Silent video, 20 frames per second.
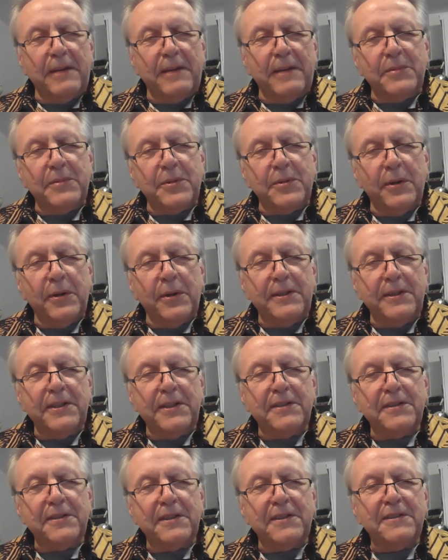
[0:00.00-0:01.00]
I'm turning
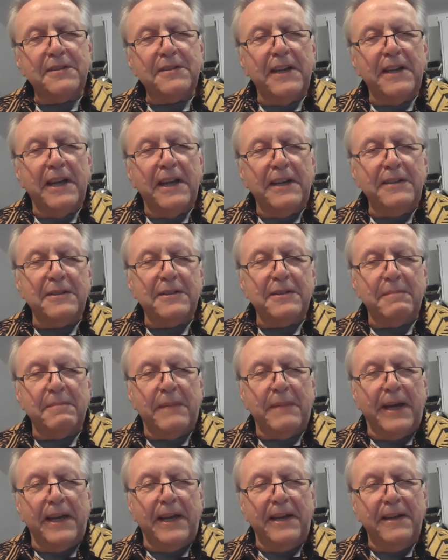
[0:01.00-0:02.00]
68 in
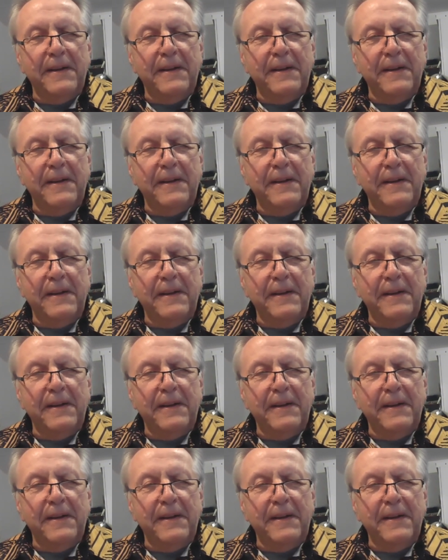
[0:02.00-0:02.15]
May.